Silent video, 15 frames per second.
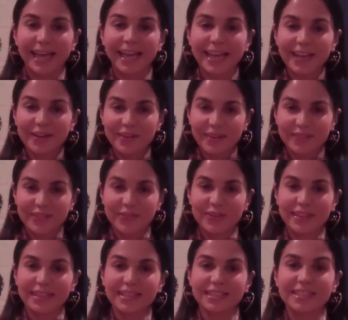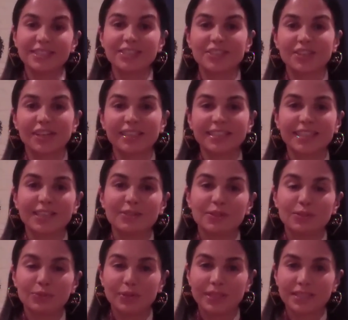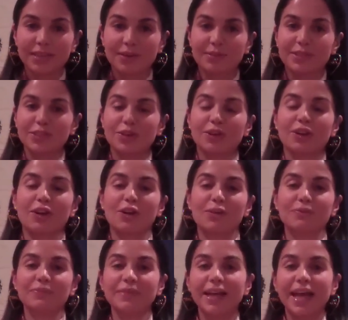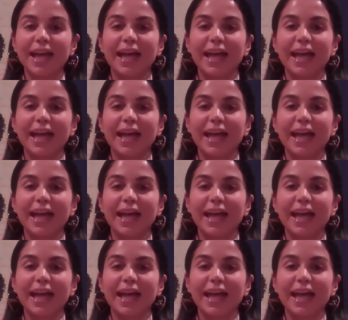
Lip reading: Hello everyone, this is Chandanni with WeDharma.com.